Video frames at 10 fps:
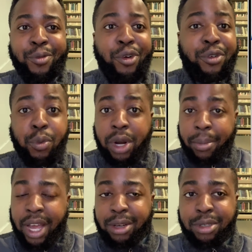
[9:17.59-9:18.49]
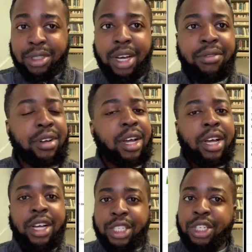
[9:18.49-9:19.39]
or if you don't want to buy new stuff,
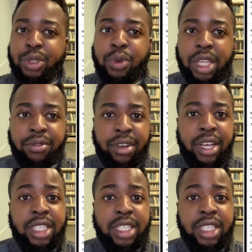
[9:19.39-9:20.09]
just do gift guides.